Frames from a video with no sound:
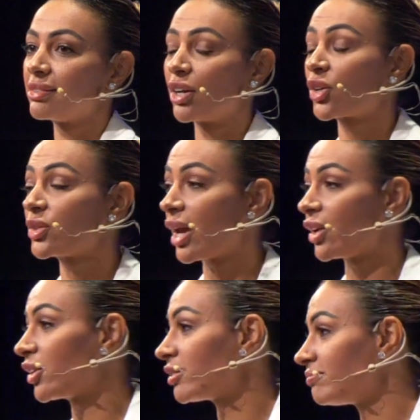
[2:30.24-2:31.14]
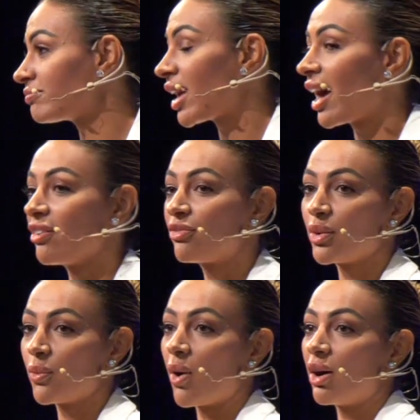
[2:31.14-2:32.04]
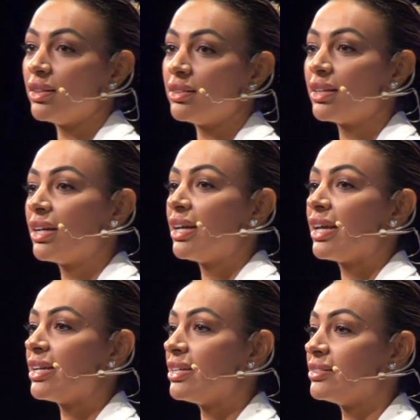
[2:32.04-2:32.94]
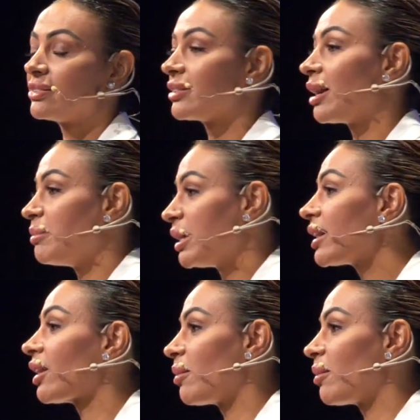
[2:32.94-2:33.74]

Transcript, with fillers: female speakers on AI. Iman trains employees at Mercedes and